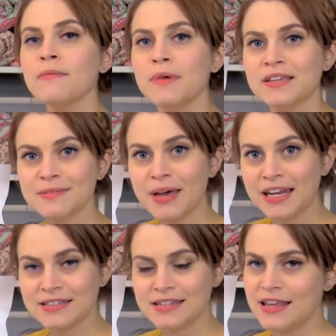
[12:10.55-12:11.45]
make some
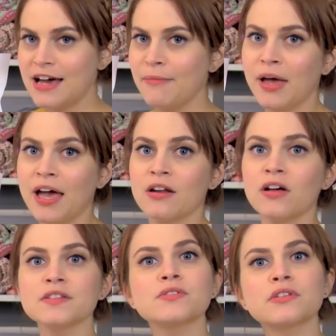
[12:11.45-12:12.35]
edits to them, and
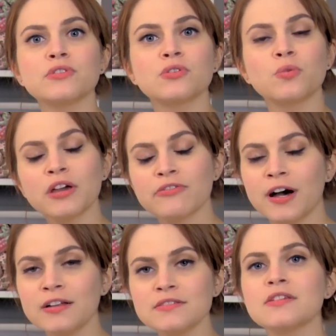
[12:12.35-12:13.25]
also give you Quick
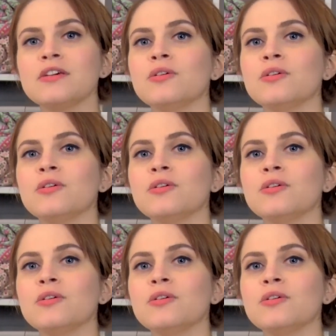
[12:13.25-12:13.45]
Font,